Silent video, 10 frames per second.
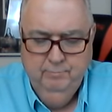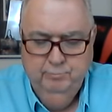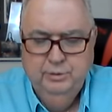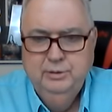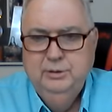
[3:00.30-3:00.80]

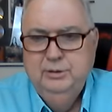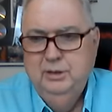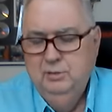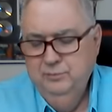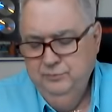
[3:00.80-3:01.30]
But
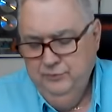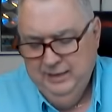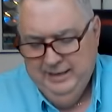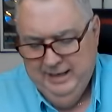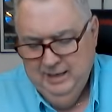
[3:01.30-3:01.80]
y'all, they
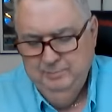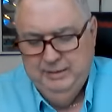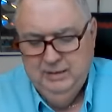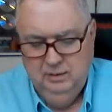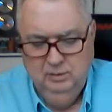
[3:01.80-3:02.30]
can be
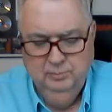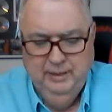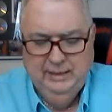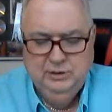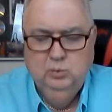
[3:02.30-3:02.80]
called back to